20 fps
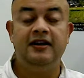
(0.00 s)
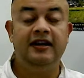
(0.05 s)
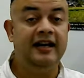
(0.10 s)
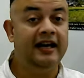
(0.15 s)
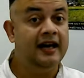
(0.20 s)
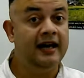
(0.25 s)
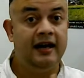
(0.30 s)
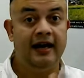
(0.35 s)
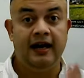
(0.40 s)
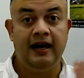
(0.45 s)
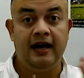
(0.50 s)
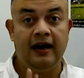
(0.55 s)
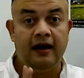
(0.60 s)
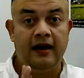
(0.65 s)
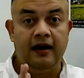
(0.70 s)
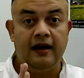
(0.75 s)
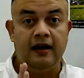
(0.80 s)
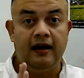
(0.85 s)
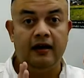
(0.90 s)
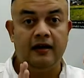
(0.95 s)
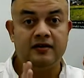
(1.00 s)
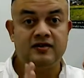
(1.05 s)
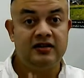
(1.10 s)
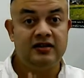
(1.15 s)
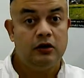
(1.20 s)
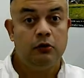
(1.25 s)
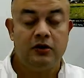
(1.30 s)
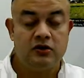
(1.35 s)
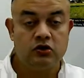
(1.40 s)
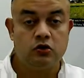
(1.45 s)
the DNA uh,
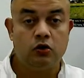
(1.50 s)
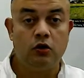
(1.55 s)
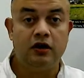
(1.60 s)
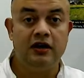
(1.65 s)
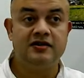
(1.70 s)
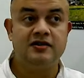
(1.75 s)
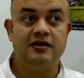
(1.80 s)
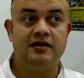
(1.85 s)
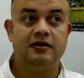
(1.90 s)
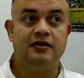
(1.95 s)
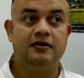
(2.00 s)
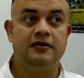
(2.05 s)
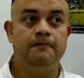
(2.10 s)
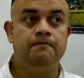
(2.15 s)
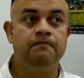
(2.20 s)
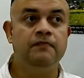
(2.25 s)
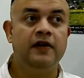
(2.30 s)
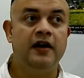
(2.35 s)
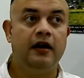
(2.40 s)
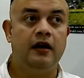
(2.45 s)
sequence or is it a,